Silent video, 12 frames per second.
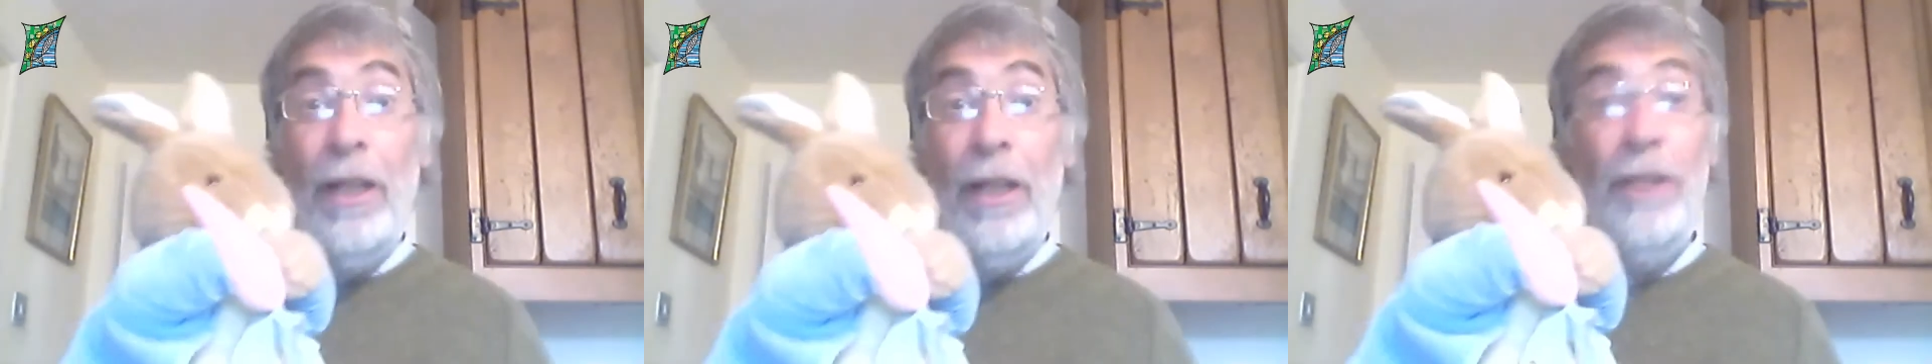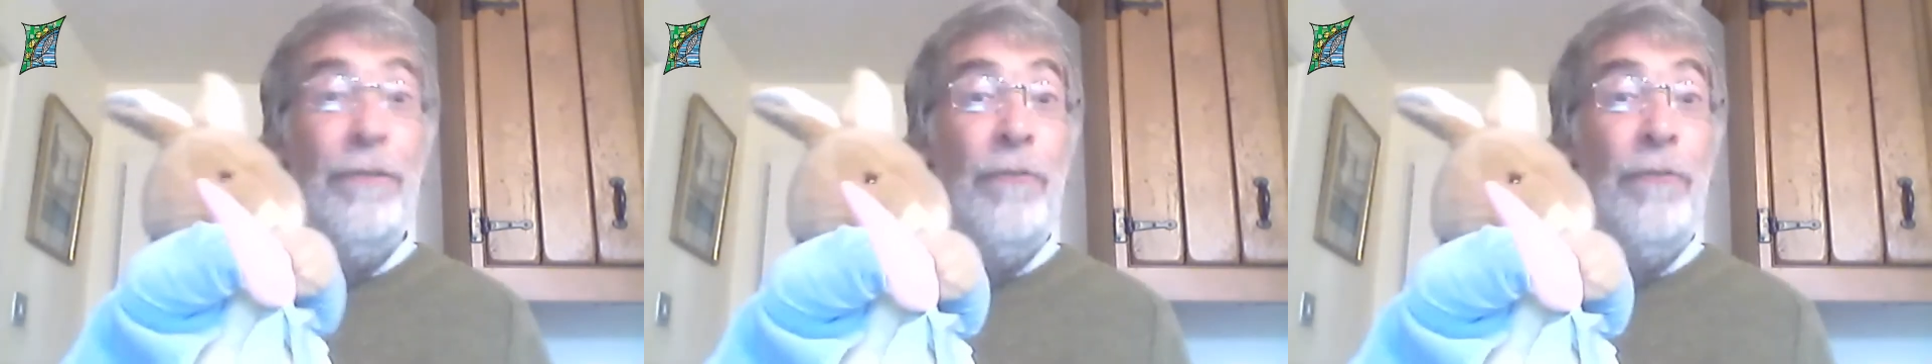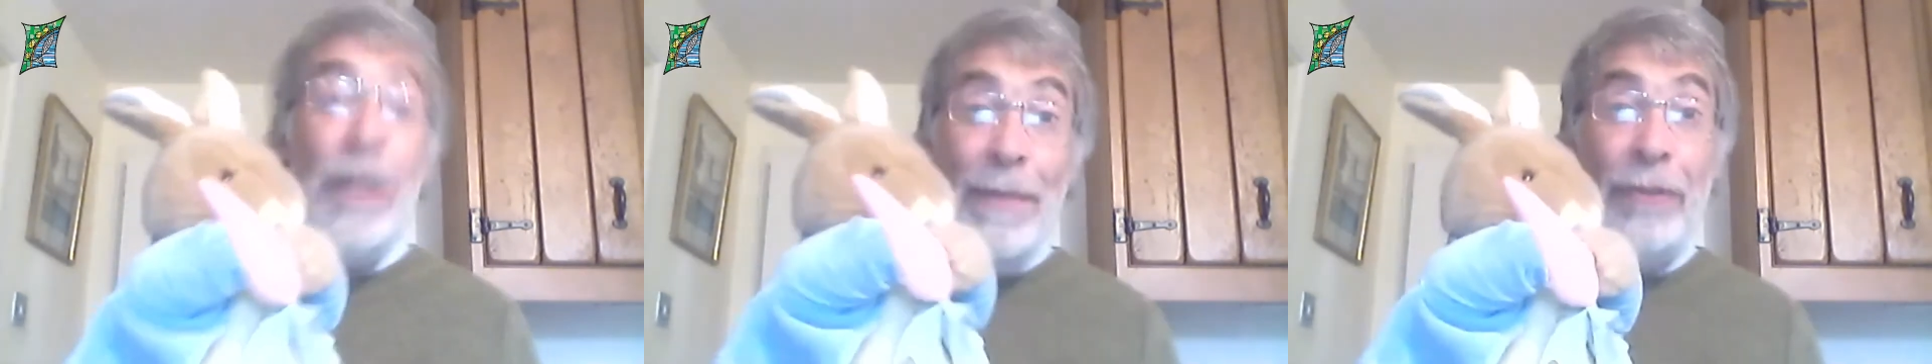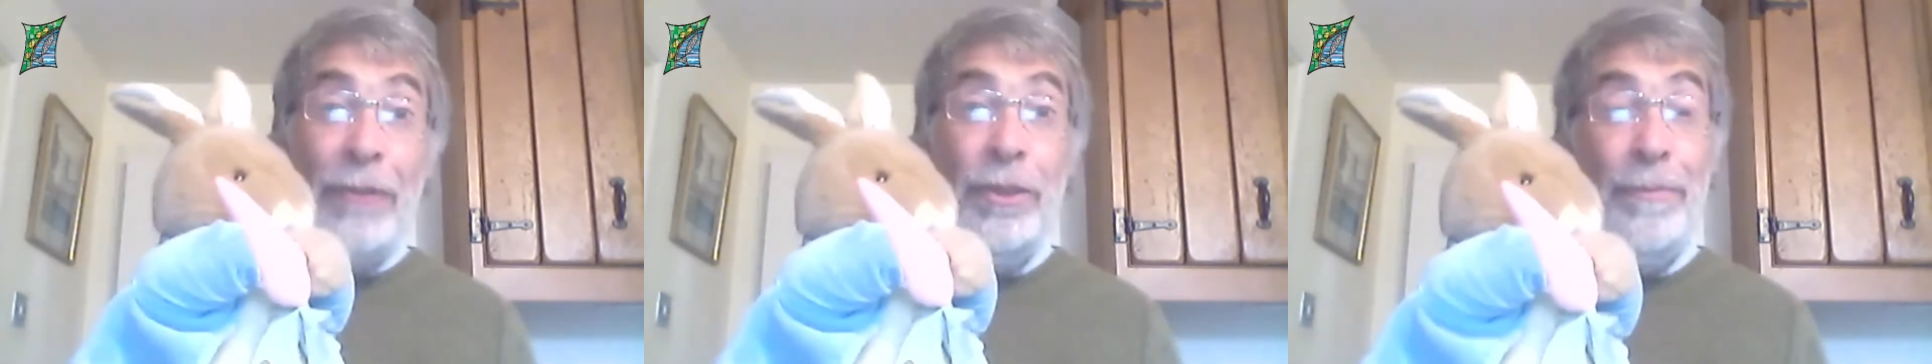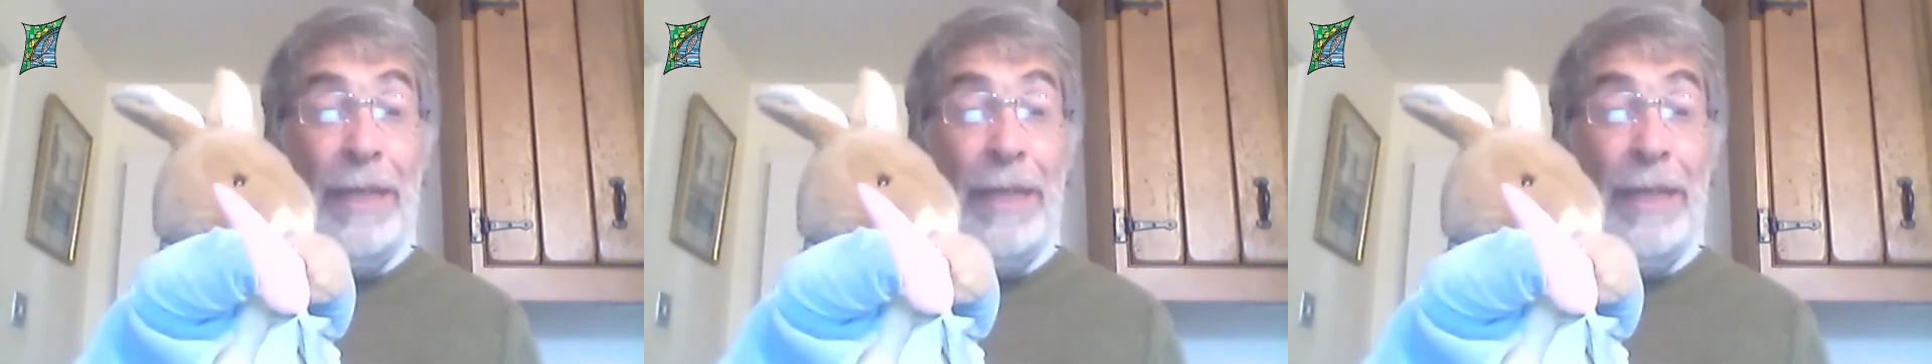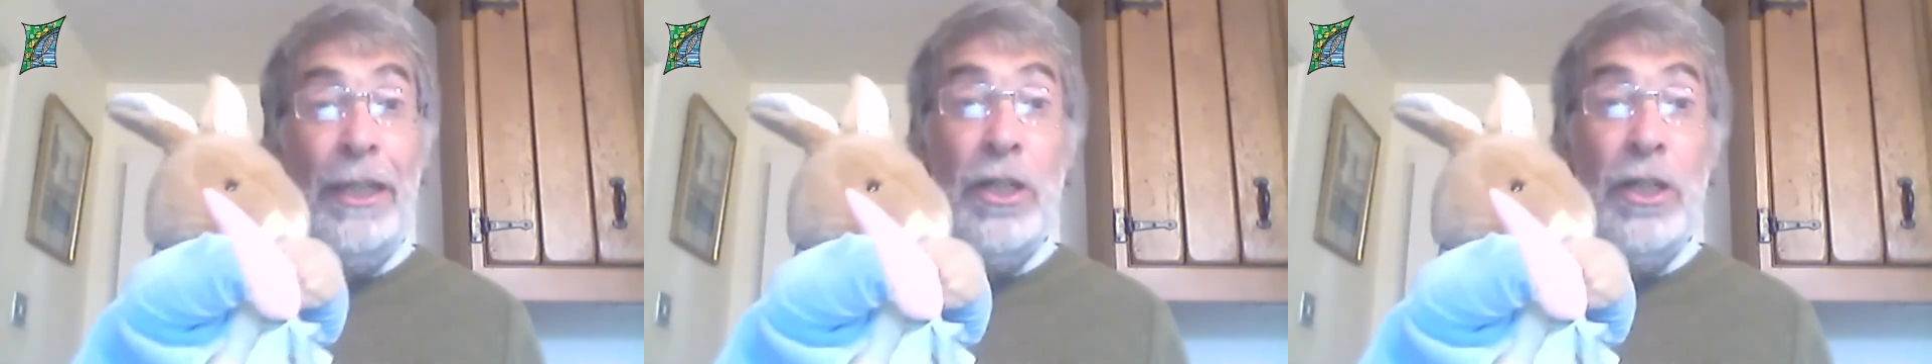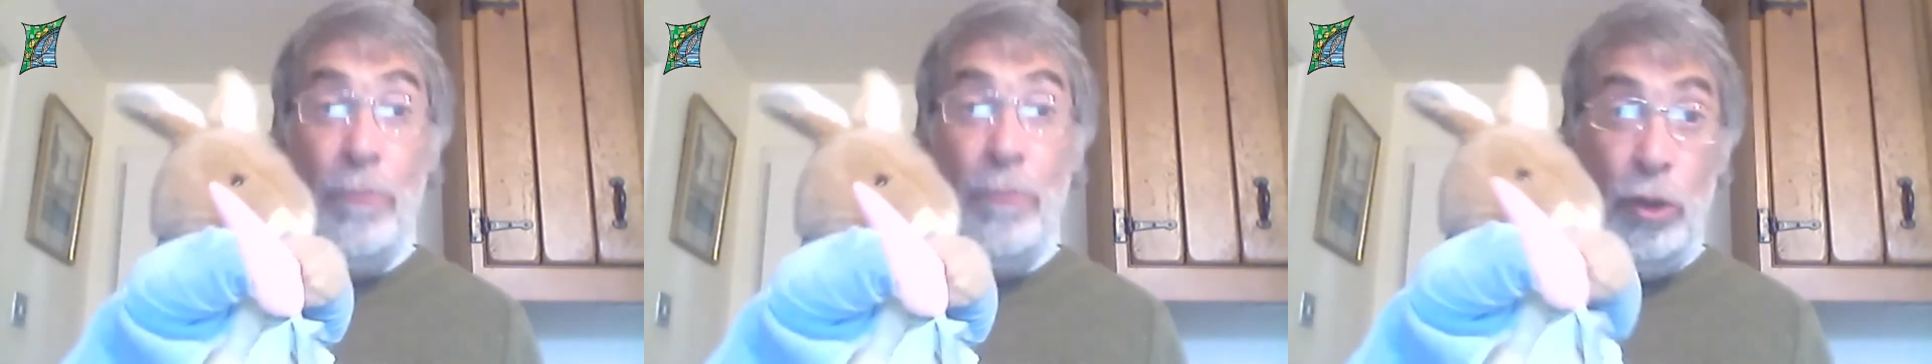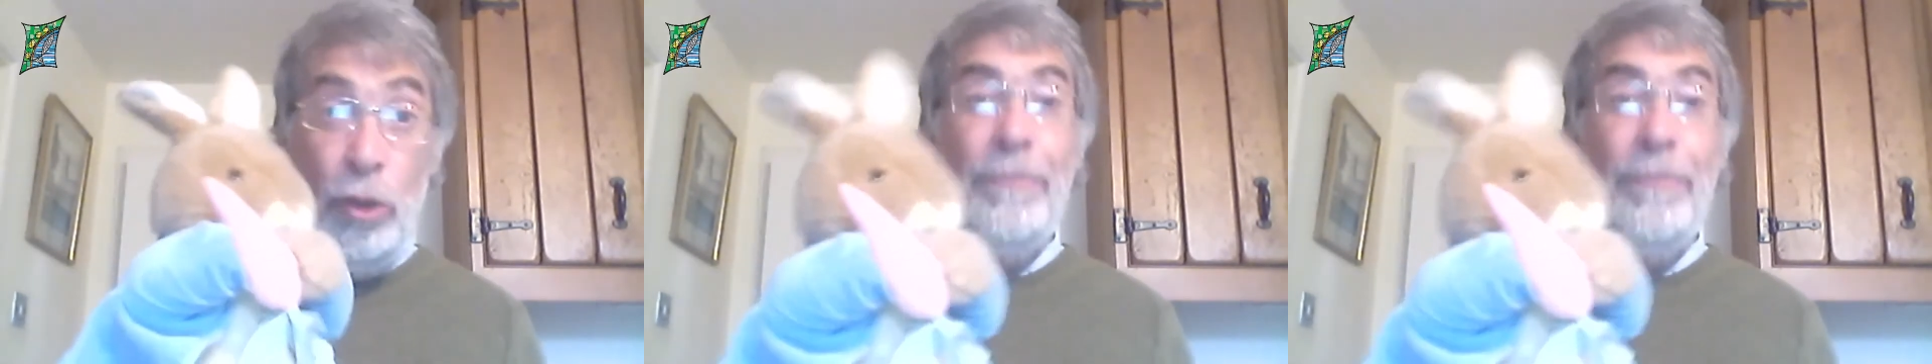have read about him in a book,